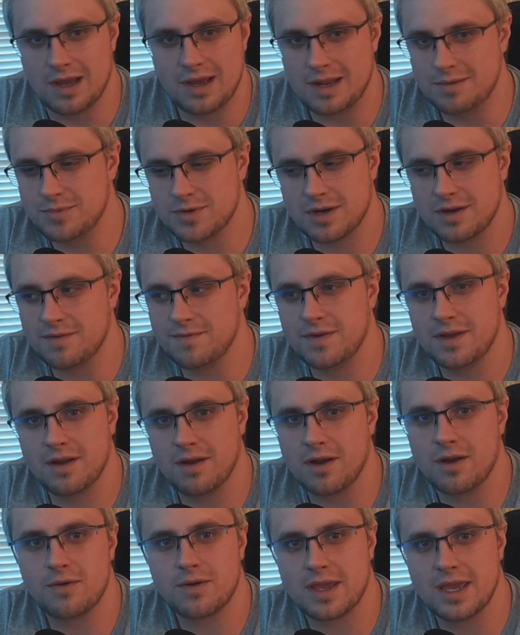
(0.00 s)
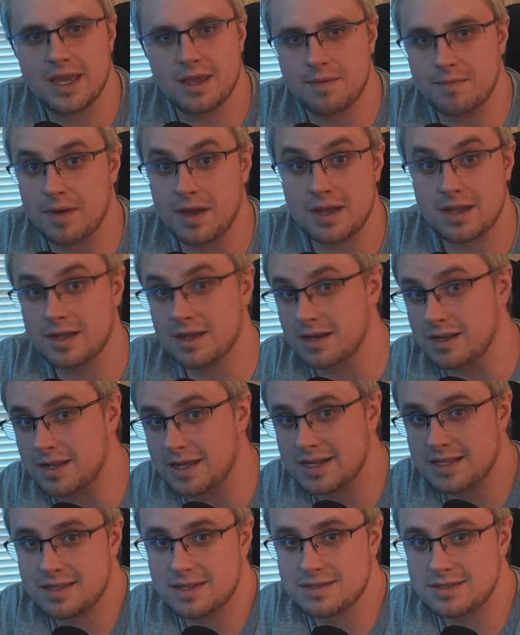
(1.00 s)
trying to figure out, okay, am I going to
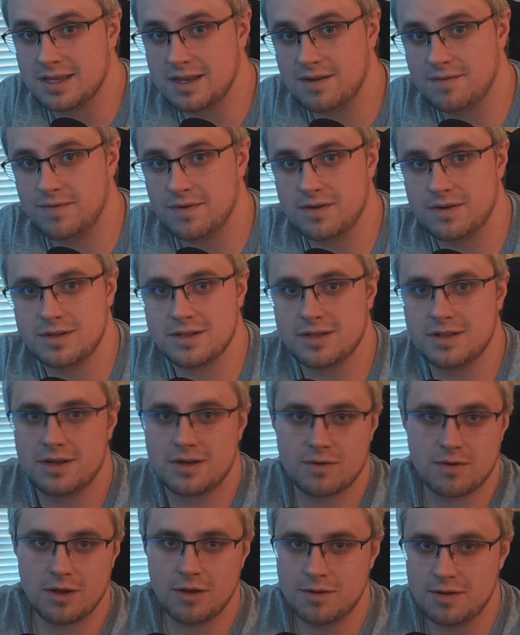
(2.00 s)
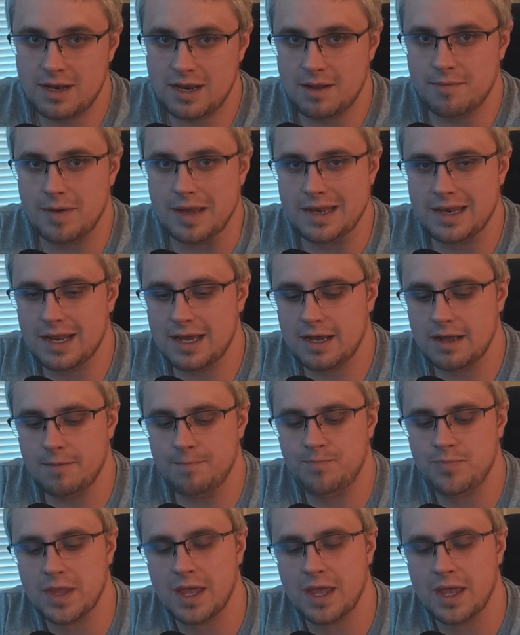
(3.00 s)
like this headphone in the long run? Am I not?